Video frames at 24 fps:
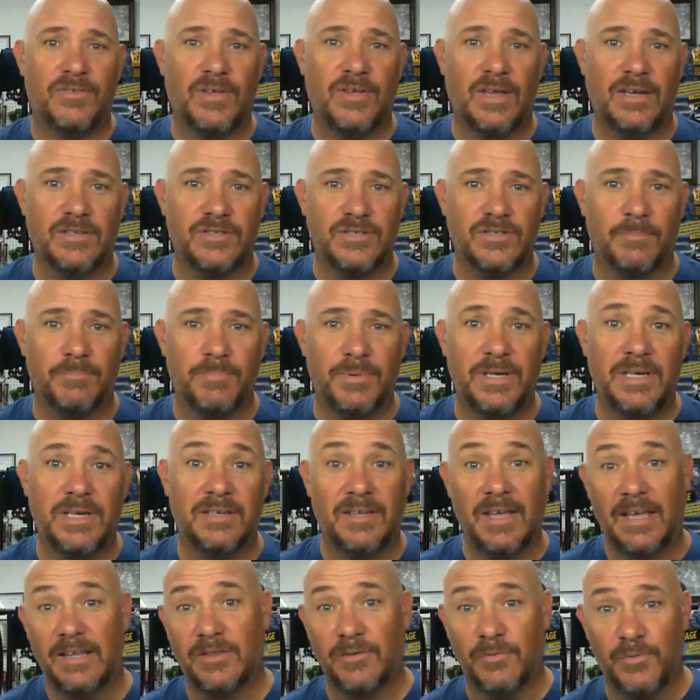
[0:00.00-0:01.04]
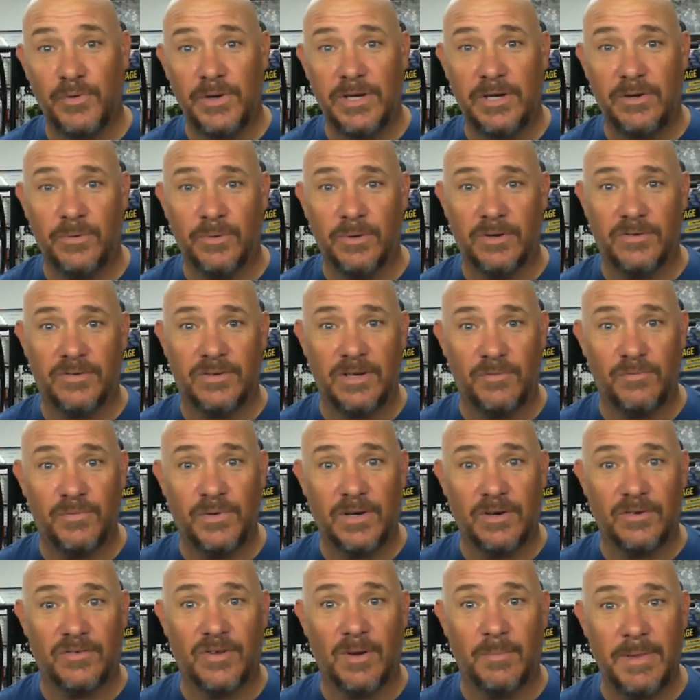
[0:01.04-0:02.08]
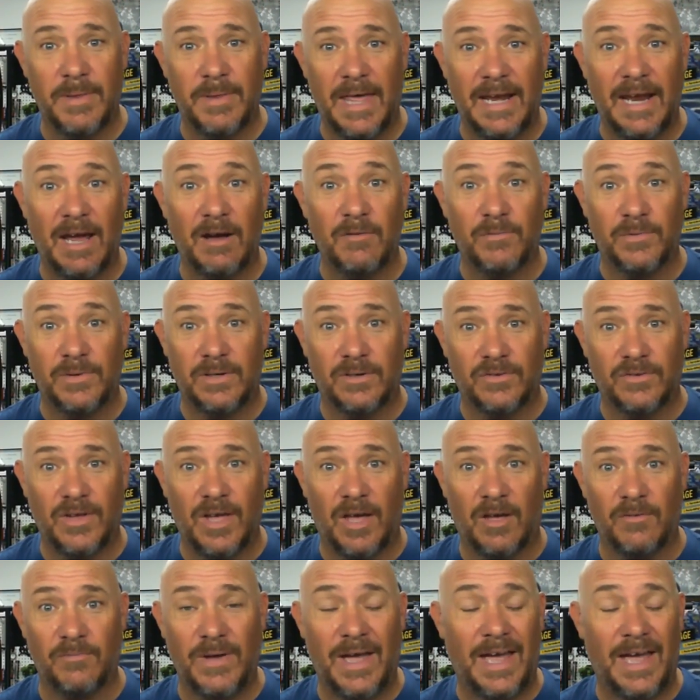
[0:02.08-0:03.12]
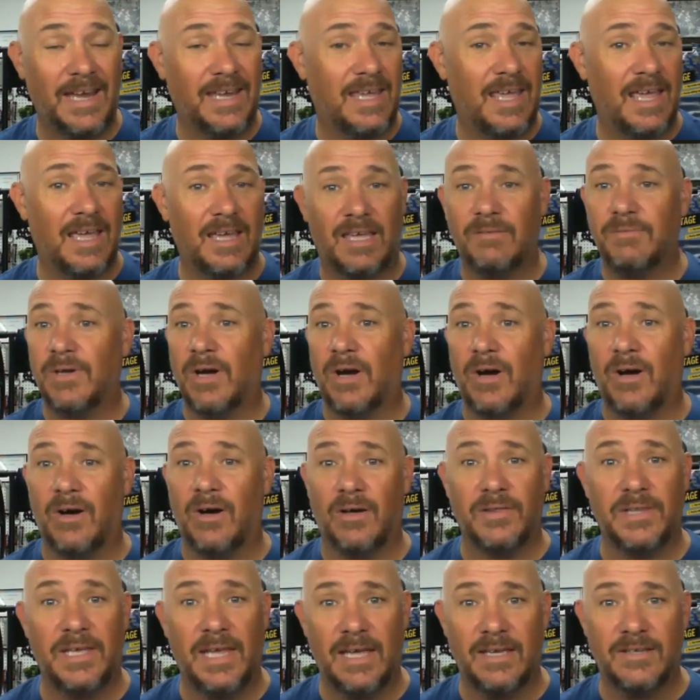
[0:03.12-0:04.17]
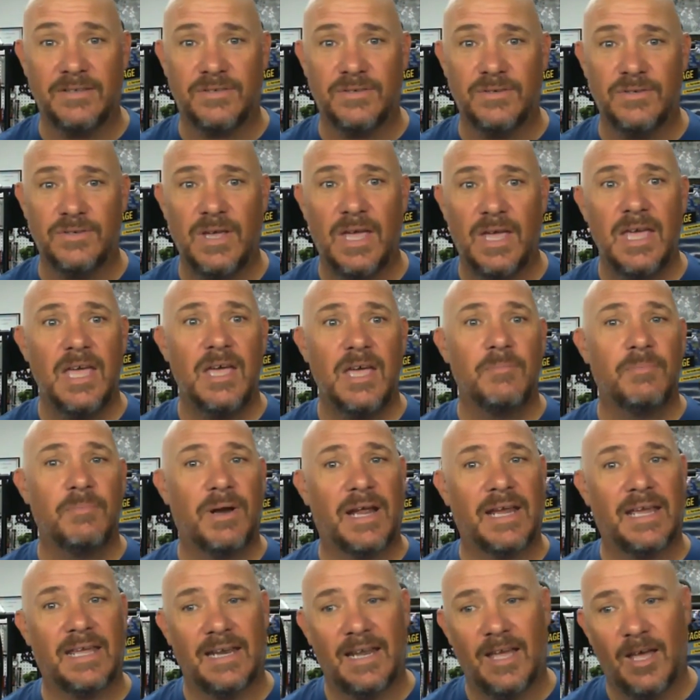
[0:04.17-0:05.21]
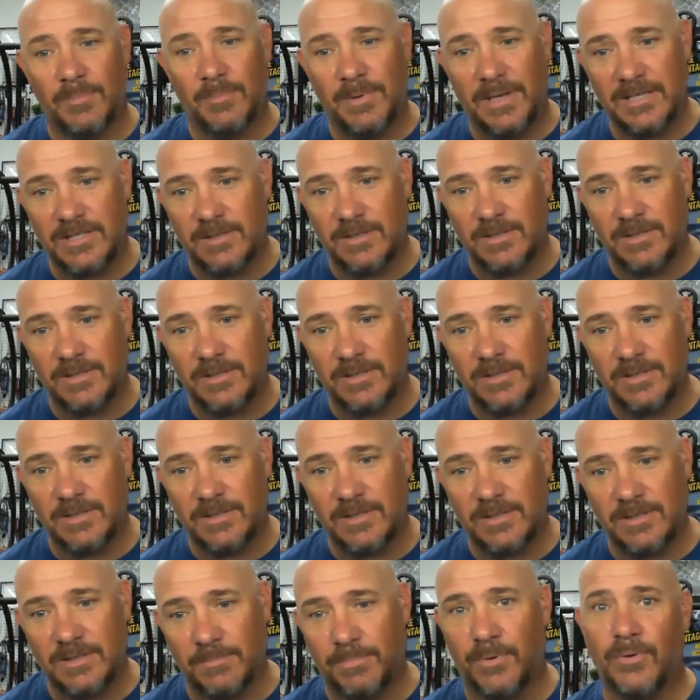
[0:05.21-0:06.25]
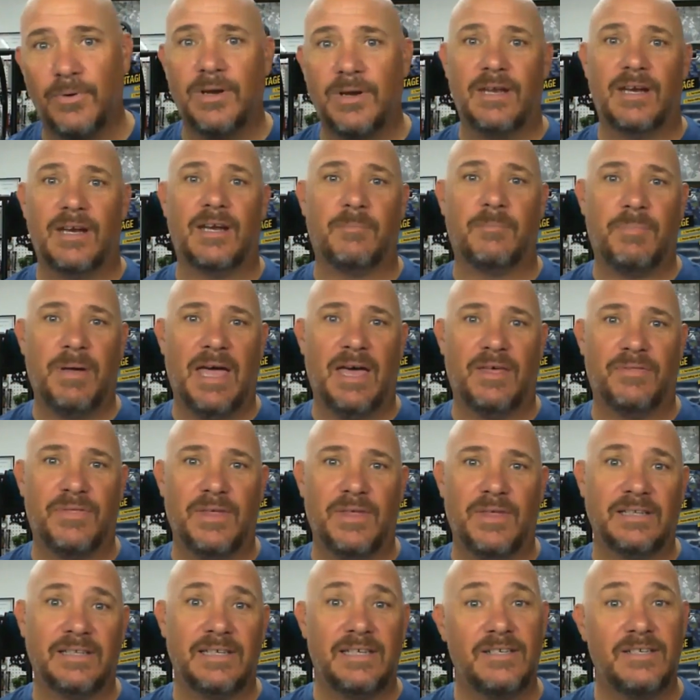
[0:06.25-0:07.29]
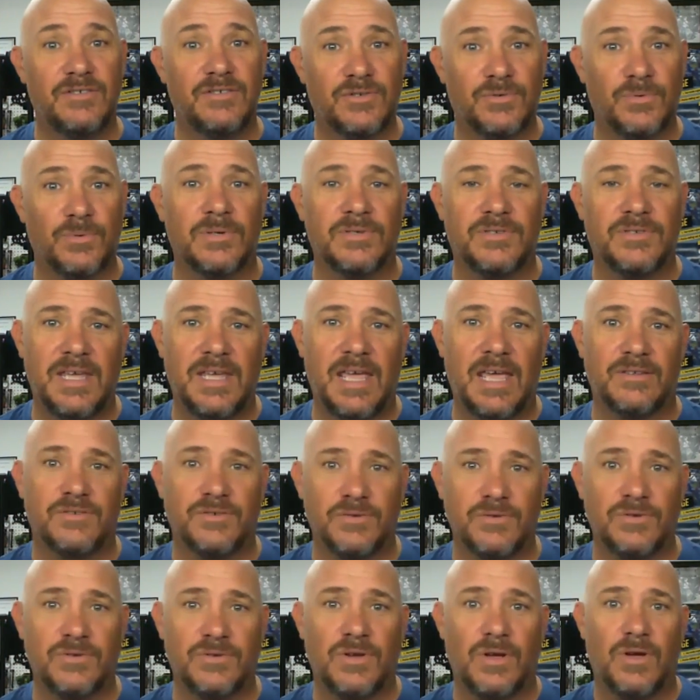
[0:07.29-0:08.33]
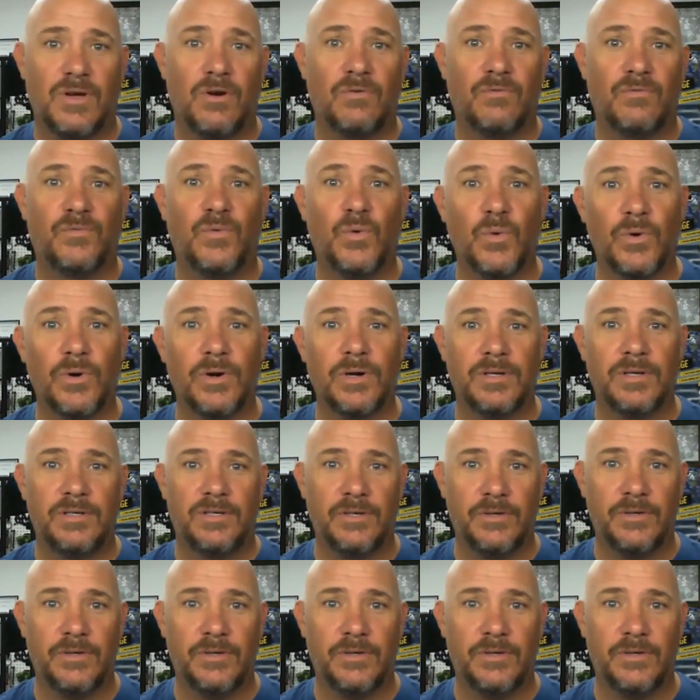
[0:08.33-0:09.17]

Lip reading: that you jump in, you take the free course, and you figure some of that out for yourself. I can't give you all the answers, but I can help get you pointed in a path that leads towards the answers for you.